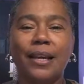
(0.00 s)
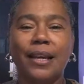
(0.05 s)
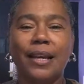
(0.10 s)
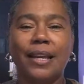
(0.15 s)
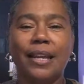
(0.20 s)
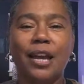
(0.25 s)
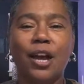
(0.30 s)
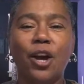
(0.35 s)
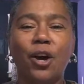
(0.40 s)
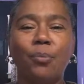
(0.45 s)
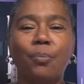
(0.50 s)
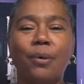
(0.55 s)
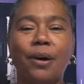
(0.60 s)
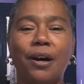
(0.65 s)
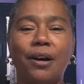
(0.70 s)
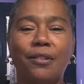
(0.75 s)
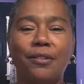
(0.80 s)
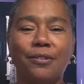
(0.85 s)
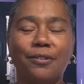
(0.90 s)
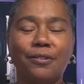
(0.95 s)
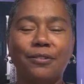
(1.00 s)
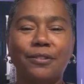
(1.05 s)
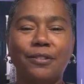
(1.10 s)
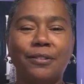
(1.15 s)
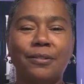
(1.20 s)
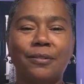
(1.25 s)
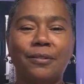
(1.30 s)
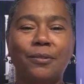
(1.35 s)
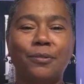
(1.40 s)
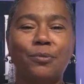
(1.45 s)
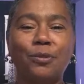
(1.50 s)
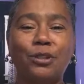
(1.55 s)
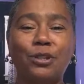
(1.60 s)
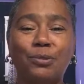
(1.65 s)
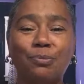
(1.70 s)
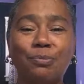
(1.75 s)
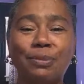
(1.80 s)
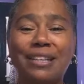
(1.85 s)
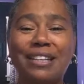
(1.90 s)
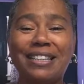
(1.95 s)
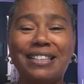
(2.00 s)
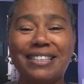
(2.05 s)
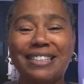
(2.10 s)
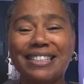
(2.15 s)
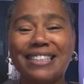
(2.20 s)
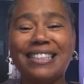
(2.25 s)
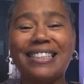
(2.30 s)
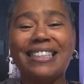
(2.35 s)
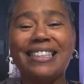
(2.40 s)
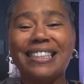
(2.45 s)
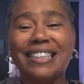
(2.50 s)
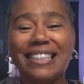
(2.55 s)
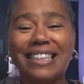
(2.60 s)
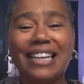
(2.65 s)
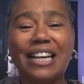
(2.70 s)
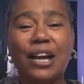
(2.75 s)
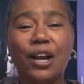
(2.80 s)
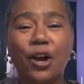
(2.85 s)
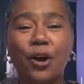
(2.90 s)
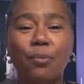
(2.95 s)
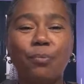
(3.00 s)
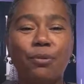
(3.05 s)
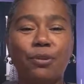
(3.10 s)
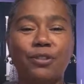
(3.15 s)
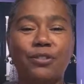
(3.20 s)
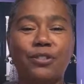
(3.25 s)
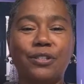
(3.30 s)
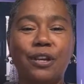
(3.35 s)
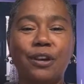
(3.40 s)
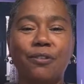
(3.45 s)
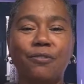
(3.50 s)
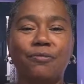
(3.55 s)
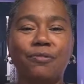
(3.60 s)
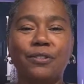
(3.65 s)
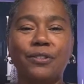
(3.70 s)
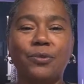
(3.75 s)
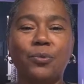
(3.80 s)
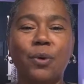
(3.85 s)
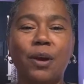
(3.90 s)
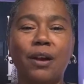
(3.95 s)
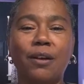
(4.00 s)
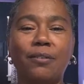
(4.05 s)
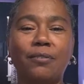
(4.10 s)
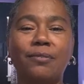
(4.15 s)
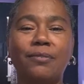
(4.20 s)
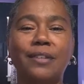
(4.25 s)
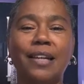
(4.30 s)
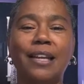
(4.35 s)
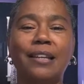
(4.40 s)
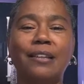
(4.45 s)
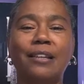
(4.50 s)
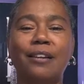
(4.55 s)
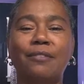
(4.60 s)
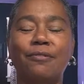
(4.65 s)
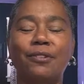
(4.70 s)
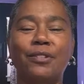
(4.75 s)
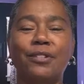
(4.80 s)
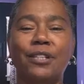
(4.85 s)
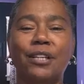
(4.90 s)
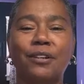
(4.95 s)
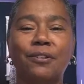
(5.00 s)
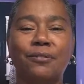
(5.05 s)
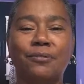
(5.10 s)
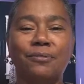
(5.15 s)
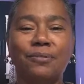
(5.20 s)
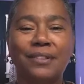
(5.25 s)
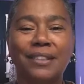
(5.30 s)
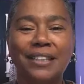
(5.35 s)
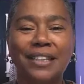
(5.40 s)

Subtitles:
and help others, which means help yourself as well and love yourself.